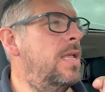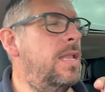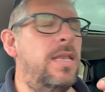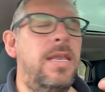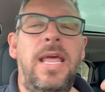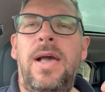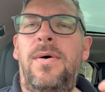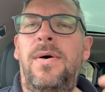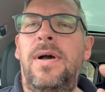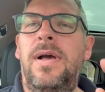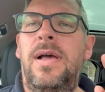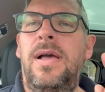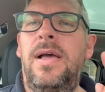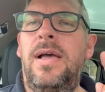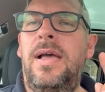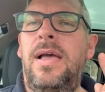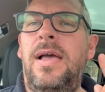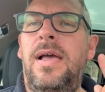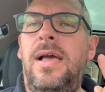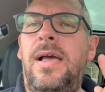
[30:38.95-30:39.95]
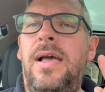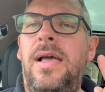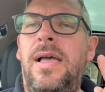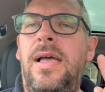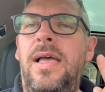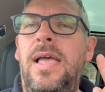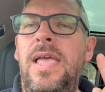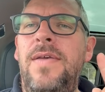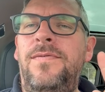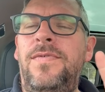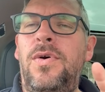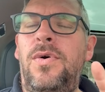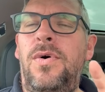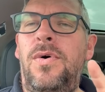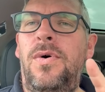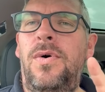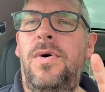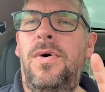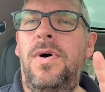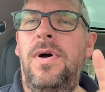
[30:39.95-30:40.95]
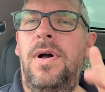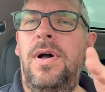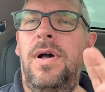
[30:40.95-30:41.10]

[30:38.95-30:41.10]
Now, if you